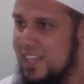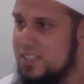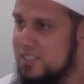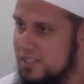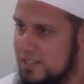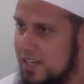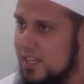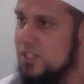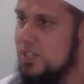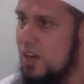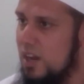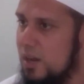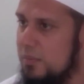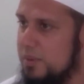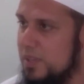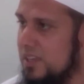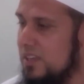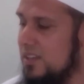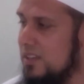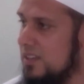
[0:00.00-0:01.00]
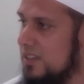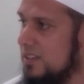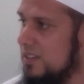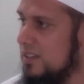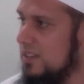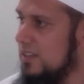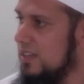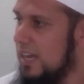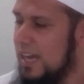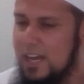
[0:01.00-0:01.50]
That's a nice hobby.
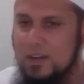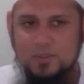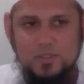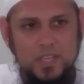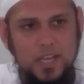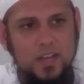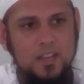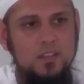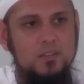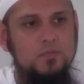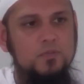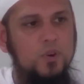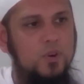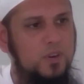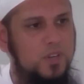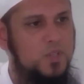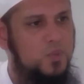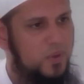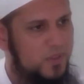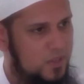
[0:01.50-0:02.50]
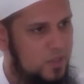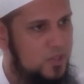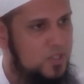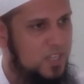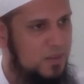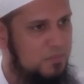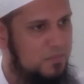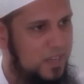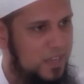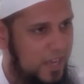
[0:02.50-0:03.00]
outside in the forest when there's
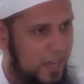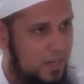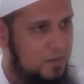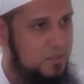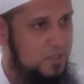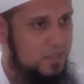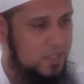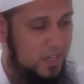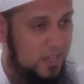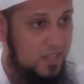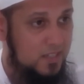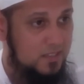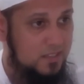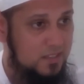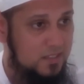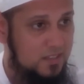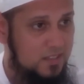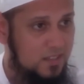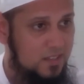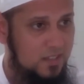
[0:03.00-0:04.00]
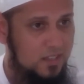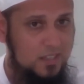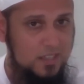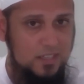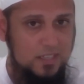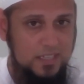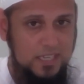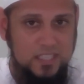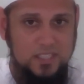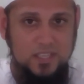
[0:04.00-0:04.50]
some animal to hunt.
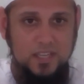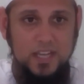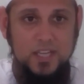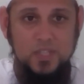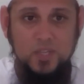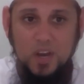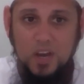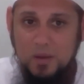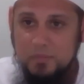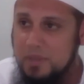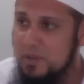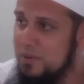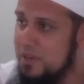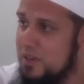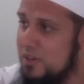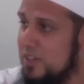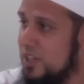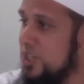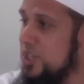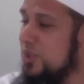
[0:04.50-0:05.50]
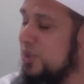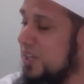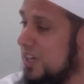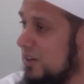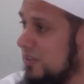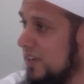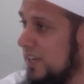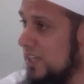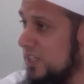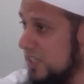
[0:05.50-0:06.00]
It's a nice hobby when you're in a
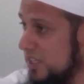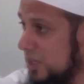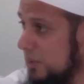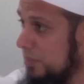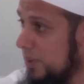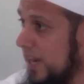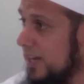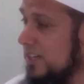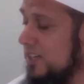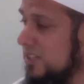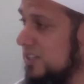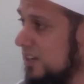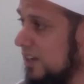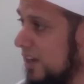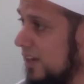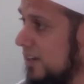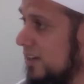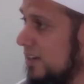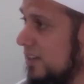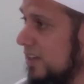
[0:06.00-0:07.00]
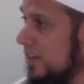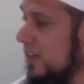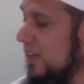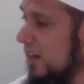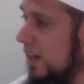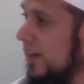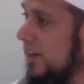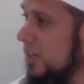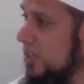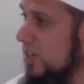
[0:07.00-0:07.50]
shooting range and you're practicing
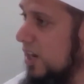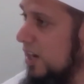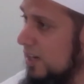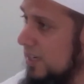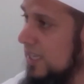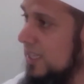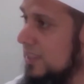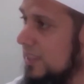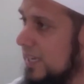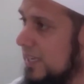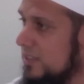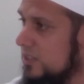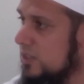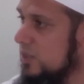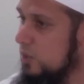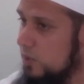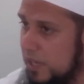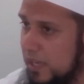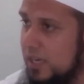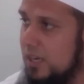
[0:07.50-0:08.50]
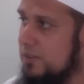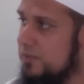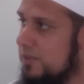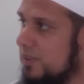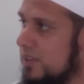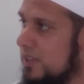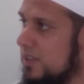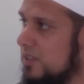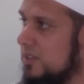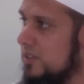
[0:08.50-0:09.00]
on a target that's created
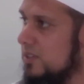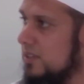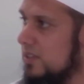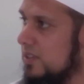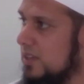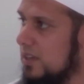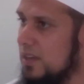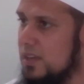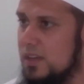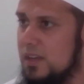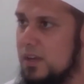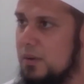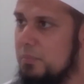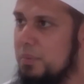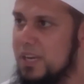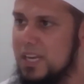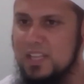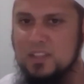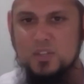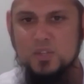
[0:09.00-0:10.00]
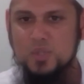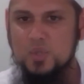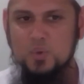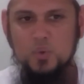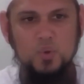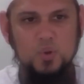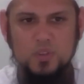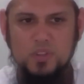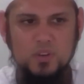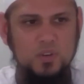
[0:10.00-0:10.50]
for this. But in the
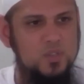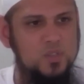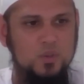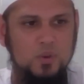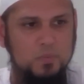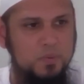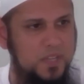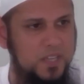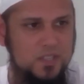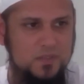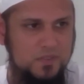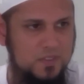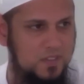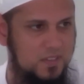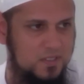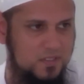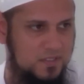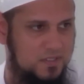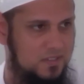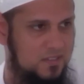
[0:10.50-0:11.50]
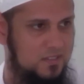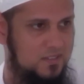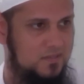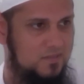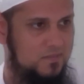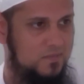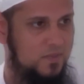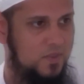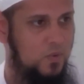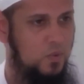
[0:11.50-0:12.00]
school, there is no place for
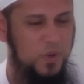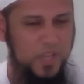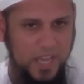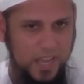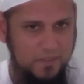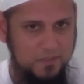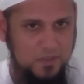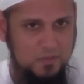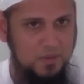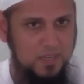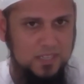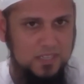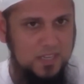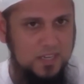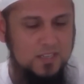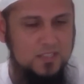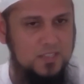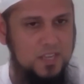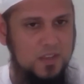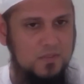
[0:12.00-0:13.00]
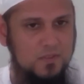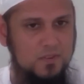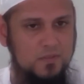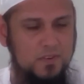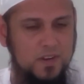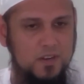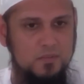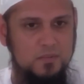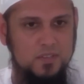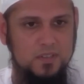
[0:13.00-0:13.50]
this. We have to maintain a safe
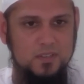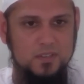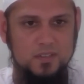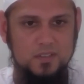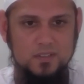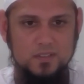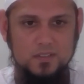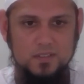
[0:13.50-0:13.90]
environment.